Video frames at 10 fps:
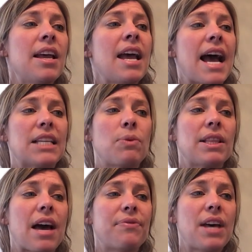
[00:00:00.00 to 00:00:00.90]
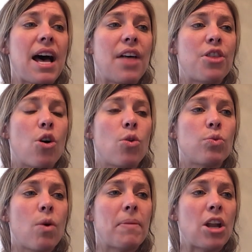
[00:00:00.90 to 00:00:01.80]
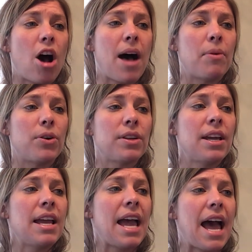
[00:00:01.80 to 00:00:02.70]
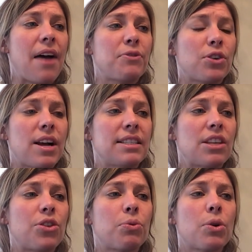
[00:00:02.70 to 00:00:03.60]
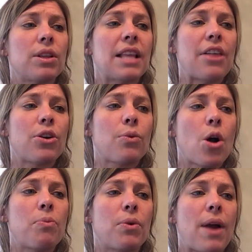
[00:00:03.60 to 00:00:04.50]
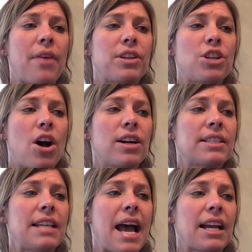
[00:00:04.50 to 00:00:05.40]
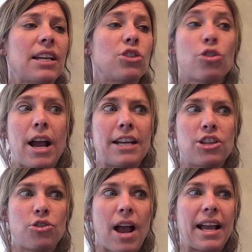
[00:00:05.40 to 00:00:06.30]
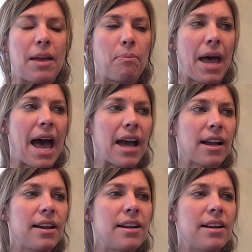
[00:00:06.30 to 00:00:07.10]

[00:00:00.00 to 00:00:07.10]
As we left the hut, the old woman hobbled after us and threw a leather rope around the dog's neck and tried to drag him back.